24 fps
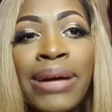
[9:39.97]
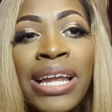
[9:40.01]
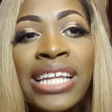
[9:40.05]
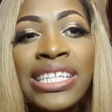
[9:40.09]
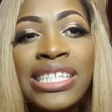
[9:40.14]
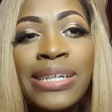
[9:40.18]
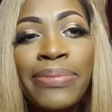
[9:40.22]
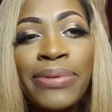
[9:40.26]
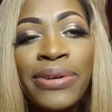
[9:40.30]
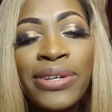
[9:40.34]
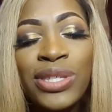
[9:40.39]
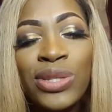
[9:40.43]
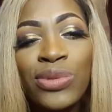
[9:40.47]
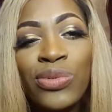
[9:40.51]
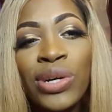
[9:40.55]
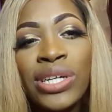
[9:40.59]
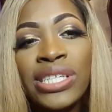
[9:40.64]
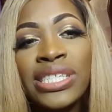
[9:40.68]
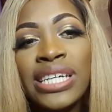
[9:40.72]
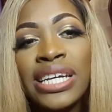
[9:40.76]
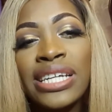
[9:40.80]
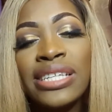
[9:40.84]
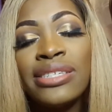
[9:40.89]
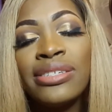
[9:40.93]
A lot of person
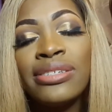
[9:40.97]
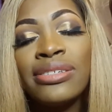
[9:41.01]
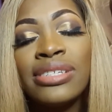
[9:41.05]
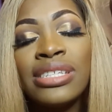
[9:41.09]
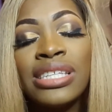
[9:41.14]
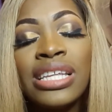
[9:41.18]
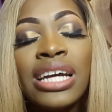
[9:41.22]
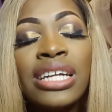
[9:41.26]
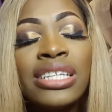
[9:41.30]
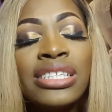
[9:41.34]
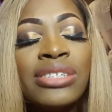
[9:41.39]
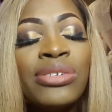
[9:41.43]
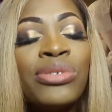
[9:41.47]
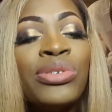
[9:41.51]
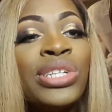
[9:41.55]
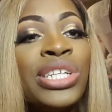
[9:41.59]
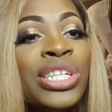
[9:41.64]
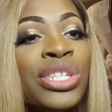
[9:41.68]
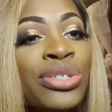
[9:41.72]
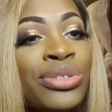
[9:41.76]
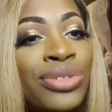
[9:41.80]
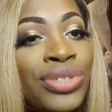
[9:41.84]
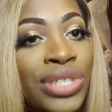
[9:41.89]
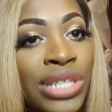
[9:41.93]
wanted to not
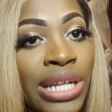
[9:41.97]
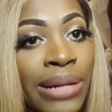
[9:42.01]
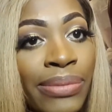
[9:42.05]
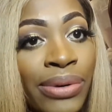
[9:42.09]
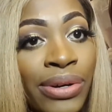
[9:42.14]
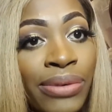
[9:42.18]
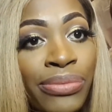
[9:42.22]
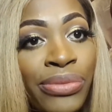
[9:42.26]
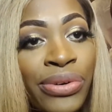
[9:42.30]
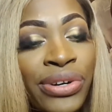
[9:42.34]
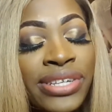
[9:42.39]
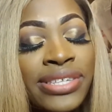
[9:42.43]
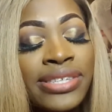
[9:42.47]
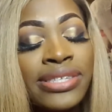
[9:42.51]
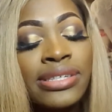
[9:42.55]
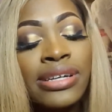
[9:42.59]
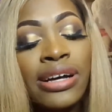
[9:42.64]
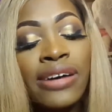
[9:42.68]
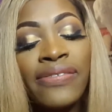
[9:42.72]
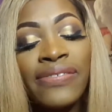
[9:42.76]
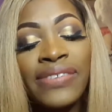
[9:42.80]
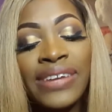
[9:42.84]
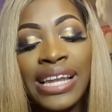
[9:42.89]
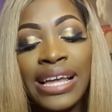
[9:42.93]
only neutral but more
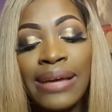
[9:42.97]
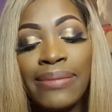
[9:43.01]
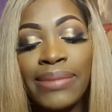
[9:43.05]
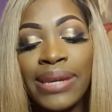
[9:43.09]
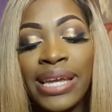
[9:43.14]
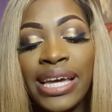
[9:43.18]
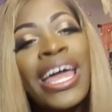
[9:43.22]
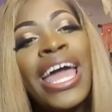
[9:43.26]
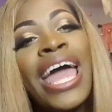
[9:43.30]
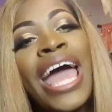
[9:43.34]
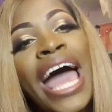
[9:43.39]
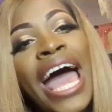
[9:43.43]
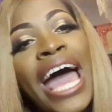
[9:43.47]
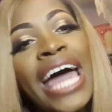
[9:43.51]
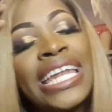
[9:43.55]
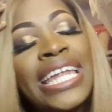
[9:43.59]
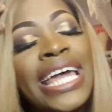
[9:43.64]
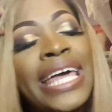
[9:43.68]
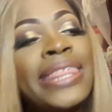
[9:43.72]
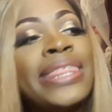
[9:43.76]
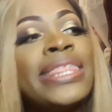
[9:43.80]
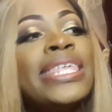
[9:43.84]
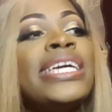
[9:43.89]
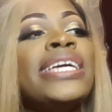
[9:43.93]
soft glam like, and
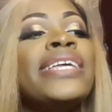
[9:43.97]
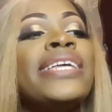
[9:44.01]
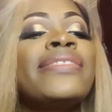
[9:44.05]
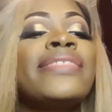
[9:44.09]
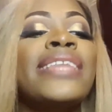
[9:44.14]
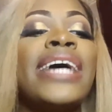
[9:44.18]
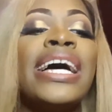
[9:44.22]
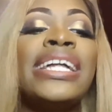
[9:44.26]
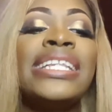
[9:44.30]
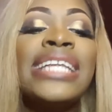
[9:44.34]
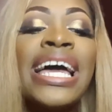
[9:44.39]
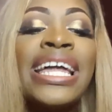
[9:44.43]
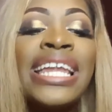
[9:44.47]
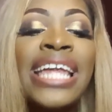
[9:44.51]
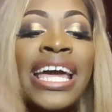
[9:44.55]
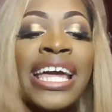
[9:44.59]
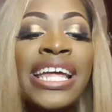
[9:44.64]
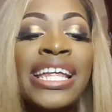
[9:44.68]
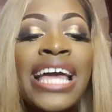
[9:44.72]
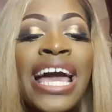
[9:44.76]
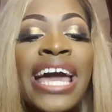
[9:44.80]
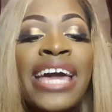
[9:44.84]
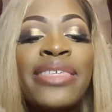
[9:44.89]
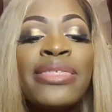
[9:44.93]
I think that, and
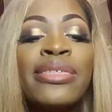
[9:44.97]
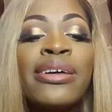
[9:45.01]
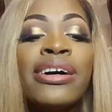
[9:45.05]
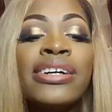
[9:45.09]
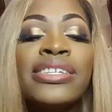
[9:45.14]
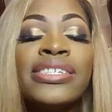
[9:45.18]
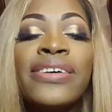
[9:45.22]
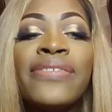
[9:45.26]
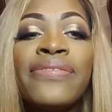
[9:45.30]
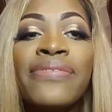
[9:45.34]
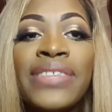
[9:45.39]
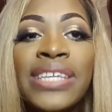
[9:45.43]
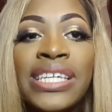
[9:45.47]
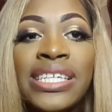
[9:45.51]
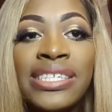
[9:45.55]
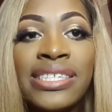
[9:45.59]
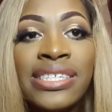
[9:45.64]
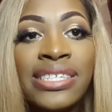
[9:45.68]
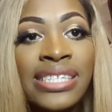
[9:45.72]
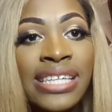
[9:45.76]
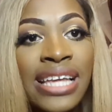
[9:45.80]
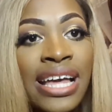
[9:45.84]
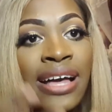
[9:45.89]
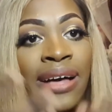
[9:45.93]
I thought of
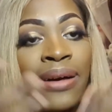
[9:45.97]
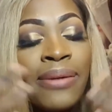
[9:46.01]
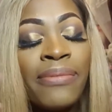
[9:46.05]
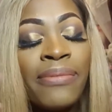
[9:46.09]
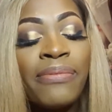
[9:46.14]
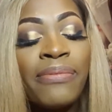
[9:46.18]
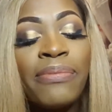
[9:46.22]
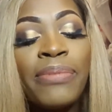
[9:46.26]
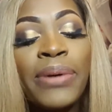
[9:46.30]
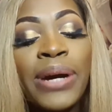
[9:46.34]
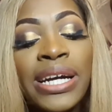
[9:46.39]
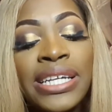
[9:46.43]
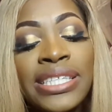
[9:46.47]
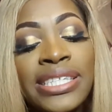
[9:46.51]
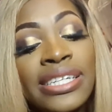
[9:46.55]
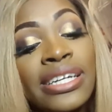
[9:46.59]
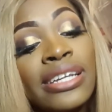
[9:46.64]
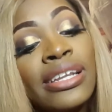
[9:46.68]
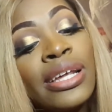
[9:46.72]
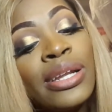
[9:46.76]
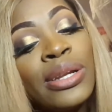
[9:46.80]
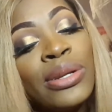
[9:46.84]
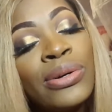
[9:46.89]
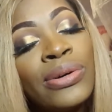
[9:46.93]
this
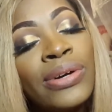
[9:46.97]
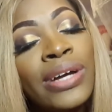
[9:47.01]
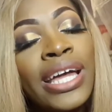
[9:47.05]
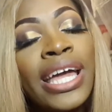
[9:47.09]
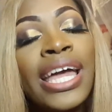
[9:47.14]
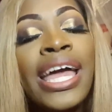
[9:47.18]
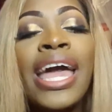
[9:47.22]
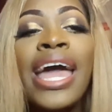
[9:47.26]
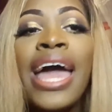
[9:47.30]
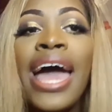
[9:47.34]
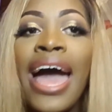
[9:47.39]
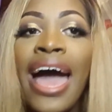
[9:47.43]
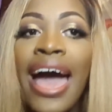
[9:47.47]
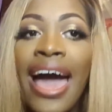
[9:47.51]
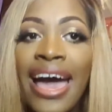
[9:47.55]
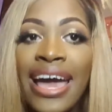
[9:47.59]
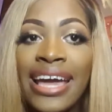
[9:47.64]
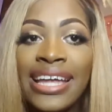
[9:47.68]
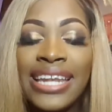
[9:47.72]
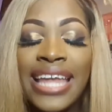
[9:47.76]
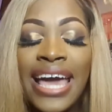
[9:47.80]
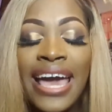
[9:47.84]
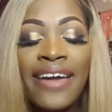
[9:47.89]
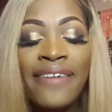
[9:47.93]
particular look,
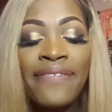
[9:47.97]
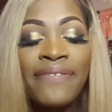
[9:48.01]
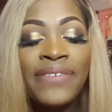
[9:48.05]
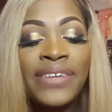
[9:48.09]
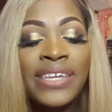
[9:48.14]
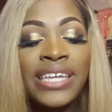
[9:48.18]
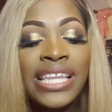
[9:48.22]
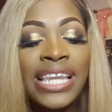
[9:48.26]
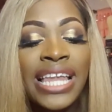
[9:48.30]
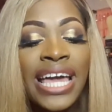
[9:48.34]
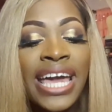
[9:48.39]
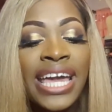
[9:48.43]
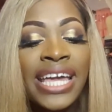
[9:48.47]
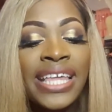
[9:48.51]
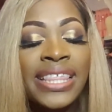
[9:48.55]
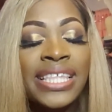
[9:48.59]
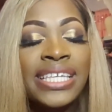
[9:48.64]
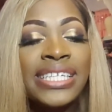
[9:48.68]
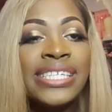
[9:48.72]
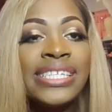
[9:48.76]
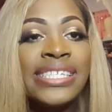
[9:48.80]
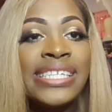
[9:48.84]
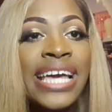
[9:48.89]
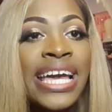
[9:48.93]
and I feel like
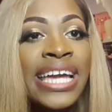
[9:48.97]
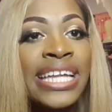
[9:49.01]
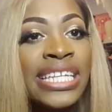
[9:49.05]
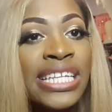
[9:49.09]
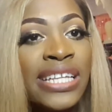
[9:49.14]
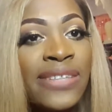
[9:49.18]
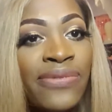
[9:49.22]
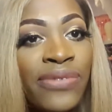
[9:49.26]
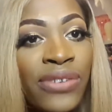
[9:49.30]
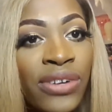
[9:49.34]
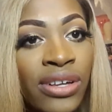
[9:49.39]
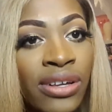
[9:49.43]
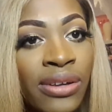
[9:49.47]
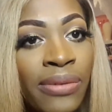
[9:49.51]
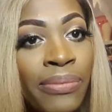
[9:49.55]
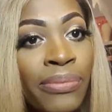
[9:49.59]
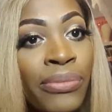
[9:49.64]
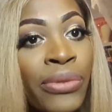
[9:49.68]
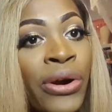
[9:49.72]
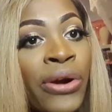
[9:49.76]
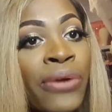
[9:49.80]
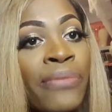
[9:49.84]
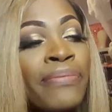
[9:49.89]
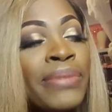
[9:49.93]
this is ideal for
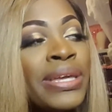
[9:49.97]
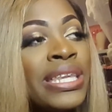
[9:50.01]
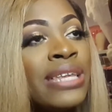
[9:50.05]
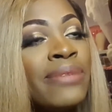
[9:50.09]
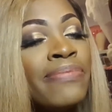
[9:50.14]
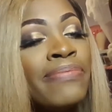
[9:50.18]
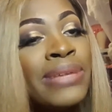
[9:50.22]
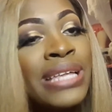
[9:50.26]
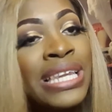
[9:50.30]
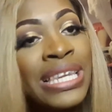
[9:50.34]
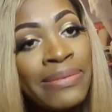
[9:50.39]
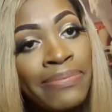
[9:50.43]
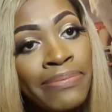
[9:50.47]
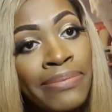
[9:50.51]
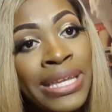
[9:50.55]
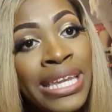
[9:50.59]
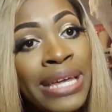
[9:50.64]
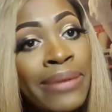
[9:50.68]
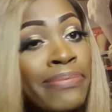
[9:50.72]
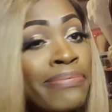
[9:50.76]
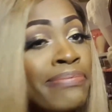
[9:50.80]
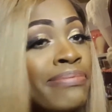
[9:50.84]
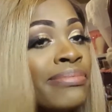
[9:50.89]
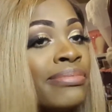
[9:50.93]
more
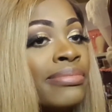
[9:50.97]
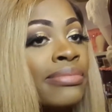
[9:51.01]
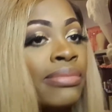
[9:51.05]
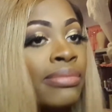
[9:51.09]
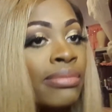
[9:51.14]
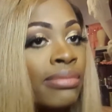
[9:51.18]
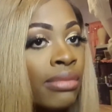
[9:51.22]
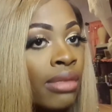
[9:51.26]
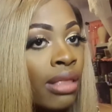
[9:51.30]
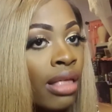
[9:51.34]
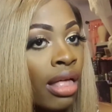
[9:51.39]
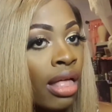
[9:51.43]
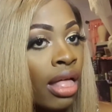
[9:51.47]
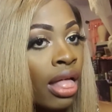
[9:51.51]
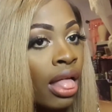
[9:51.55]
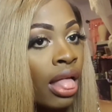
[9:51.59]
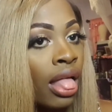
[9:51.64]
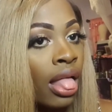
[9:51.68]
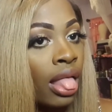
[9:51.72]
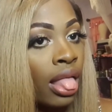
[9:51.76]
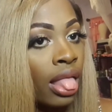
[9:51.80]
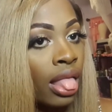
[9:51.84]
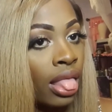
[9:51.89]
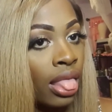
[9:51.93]

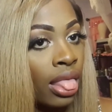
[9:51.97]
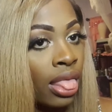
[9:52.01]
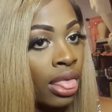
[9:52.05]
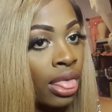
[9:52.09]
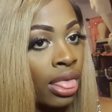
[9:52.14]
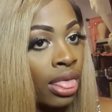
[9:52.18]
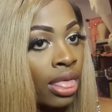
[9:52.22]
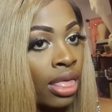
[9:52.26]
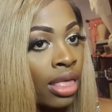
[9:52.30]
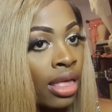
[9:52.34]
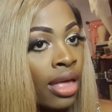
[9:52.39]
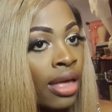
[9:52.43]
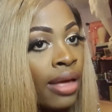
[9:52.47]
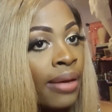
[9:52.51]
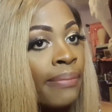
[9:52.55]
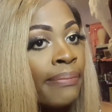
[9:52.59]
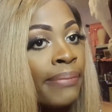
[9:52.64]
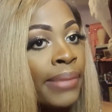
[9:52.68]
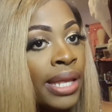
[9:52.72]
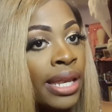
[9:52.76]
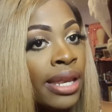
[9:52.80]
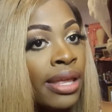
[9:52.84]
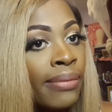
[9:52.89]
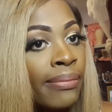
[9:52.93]

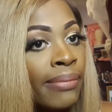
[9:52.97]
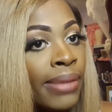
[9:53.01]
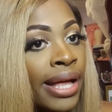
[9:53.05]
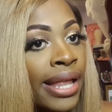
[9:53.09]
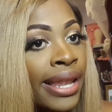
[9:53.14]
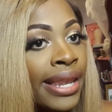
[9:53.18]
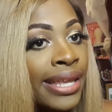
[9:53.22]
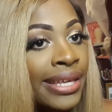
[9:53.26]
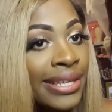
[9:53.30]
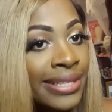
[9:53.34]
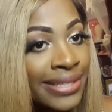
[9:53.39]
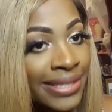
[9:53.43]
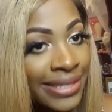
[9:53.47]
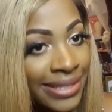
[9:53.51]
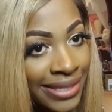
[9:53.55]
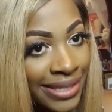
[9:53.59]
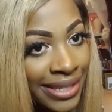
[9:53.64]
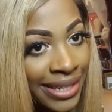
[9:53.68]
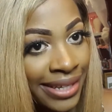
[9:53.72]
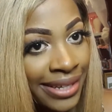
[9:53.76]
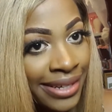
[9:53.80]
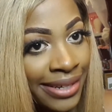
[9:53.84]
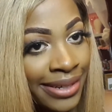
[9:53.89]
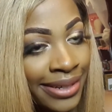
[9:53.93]

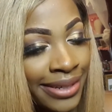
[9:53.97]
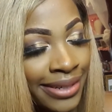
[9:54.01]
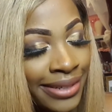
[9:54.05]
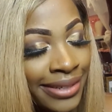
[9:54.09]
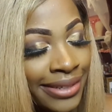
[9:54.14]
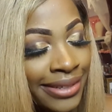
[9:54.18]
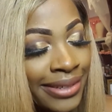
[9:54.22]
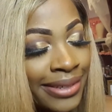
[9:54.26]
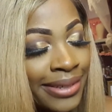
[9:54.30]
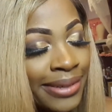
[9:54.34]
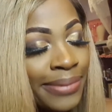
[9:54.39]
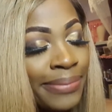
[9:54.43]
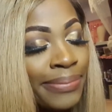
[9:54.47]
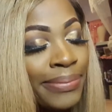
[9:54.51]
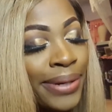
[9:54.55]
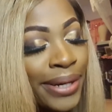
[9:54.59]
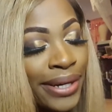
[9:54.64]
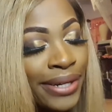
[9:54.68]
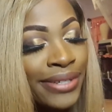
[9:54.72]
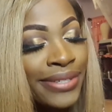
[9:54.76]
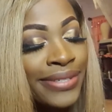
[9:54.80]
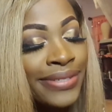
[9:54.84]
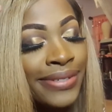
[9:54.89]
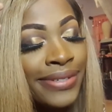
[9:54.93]
minimalistic
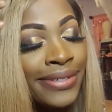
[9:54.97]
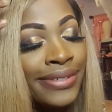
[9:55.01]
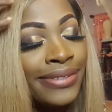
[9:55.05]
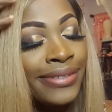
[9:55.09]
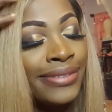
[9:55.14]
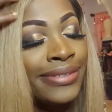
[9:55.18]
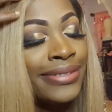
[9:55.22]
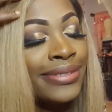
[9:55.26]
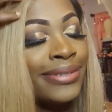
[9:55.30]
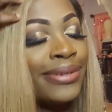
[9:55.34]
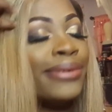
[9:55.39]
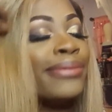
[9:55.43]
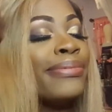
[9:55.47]
persons.